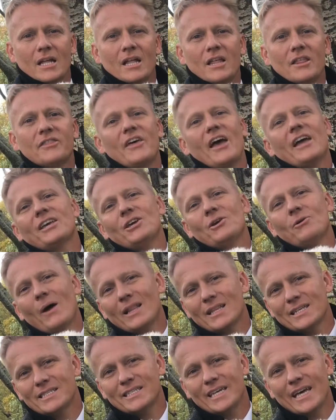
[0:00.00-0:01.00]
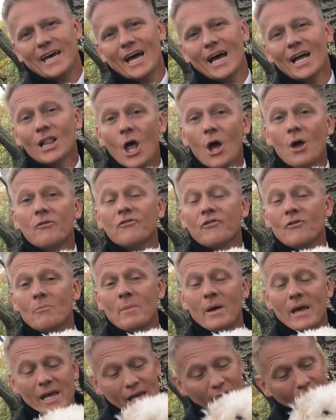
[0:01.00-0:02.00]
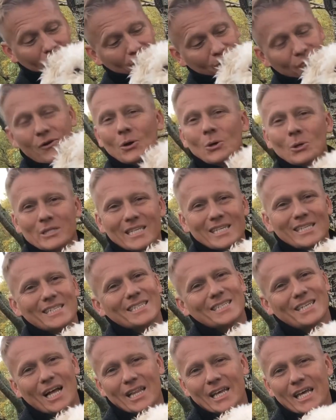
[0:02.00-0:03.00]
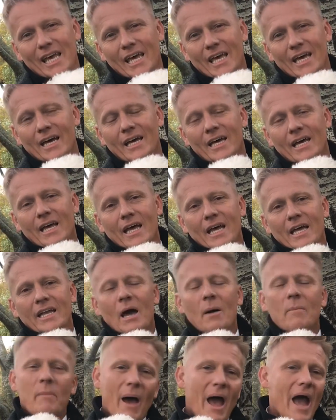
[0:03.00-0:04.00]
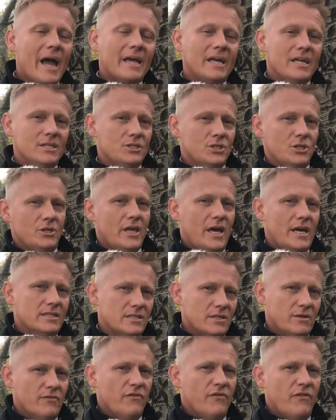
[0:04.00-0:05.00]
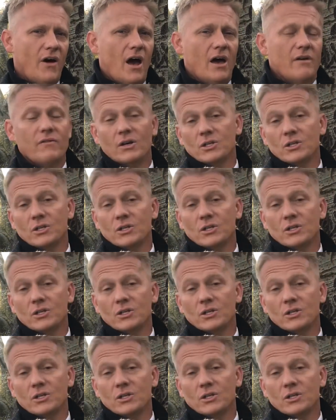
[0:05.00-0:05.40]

Thank you, Alastair. Hello from me and, of course, little Scully here. Now, back in 2005, I